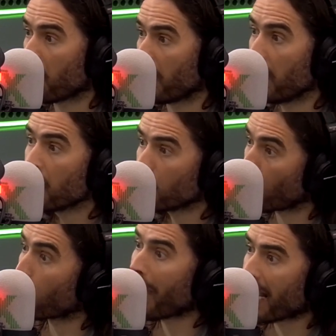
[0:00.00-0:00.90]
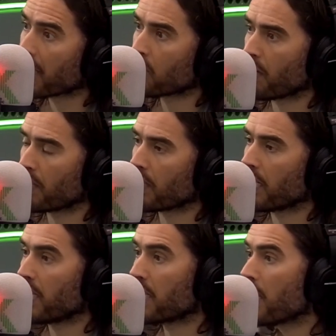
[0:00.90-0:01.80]
by dogmatic science, at
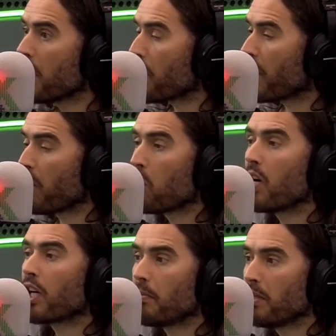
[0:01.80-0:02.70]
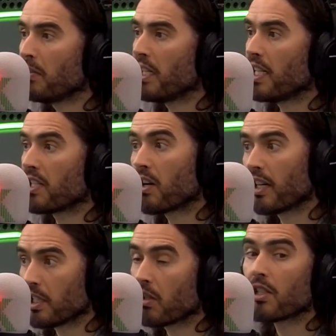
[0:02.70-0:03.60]
least. But there were communities and
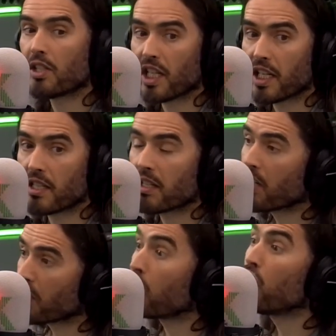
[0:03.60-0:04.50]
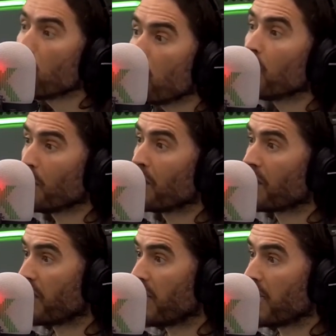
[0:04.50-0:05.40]
ideologies that knew
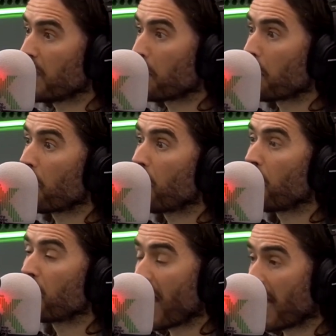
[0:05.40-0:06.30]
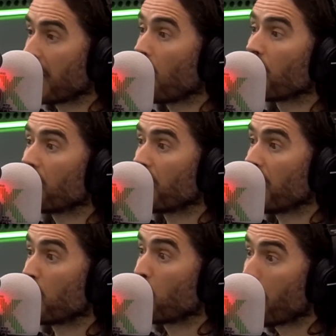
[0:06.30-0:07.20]
that these
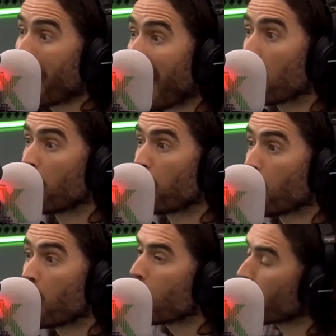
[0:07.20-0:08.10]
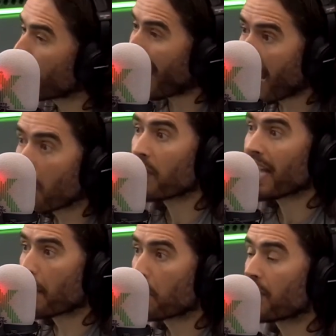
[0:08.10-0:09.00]
technologies were powerful without the
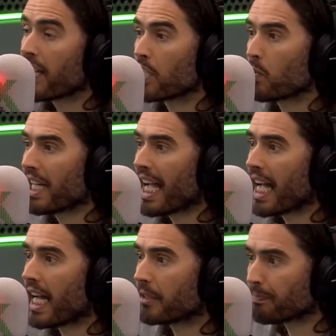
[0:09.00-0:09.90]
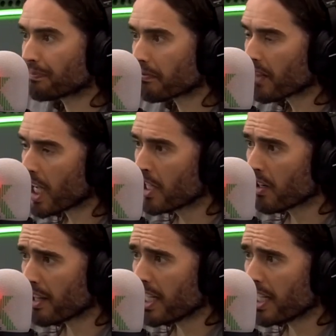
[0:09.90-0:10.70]
apparatus we had. And I